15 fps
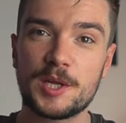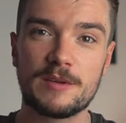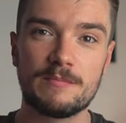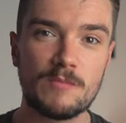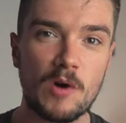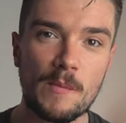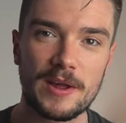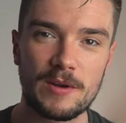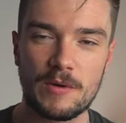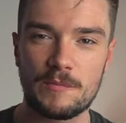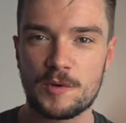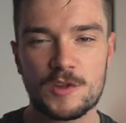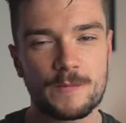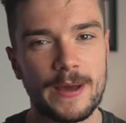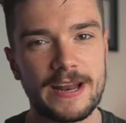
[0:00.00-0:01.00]
at the moment when we're
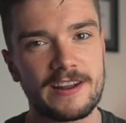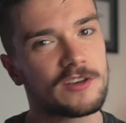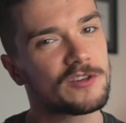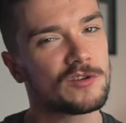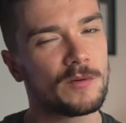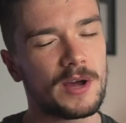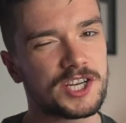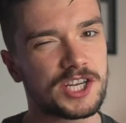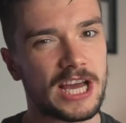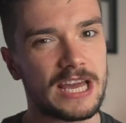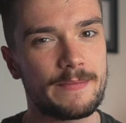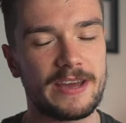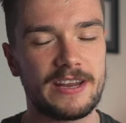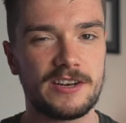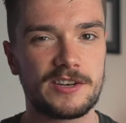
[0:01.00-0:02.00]
spending so much time
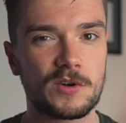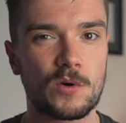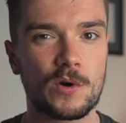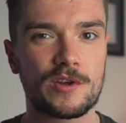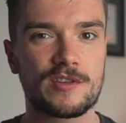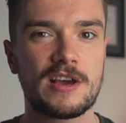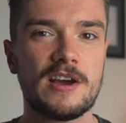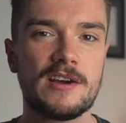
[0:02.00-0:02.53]
indoors,